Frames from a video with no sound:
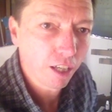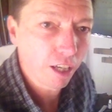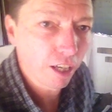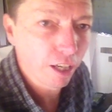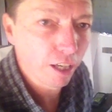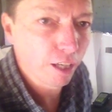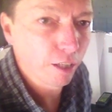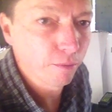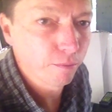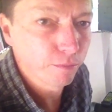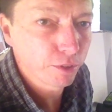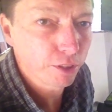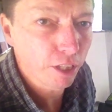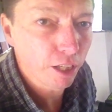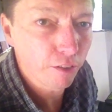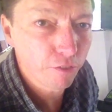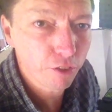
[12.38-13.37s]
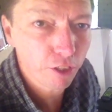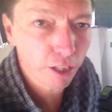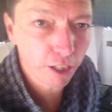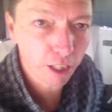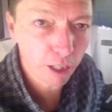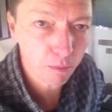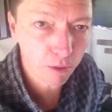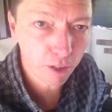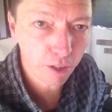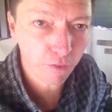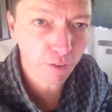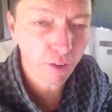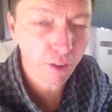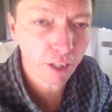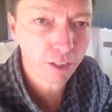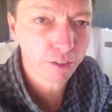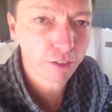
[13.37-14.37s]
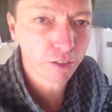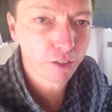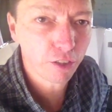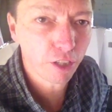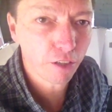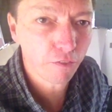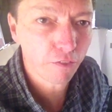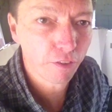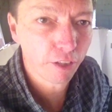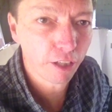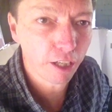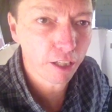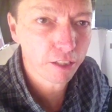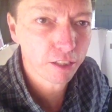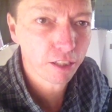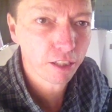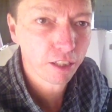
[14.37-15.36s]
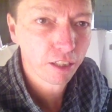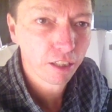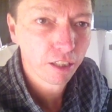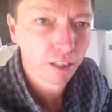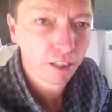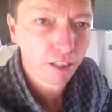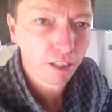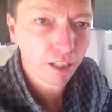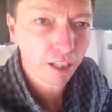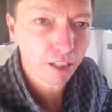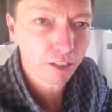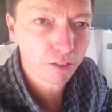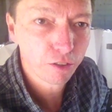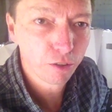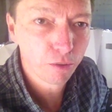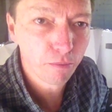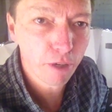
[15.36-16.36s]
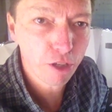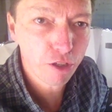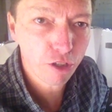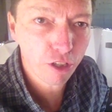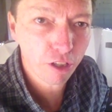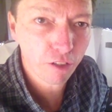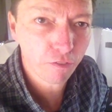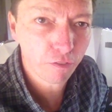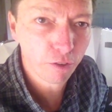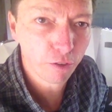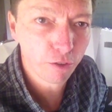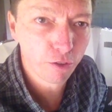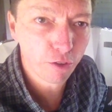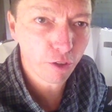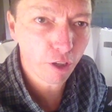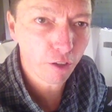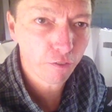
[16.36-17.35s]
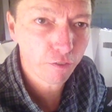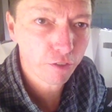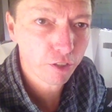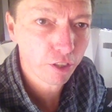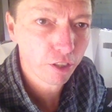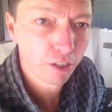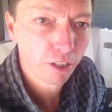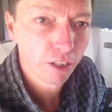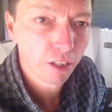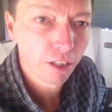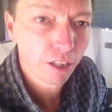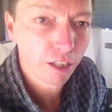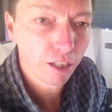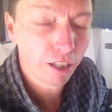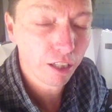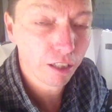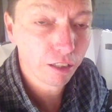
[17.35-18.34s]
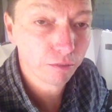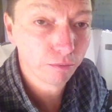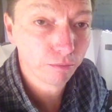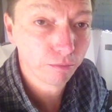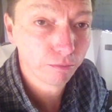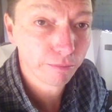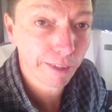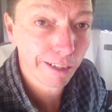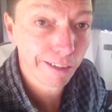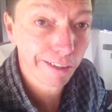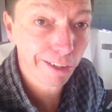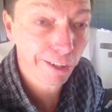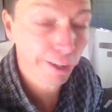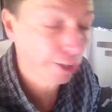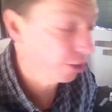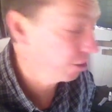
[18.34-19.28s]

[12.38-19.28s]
Um, so I've tried a couple of different things to try and figure out how to measure the flue draft, um, and here they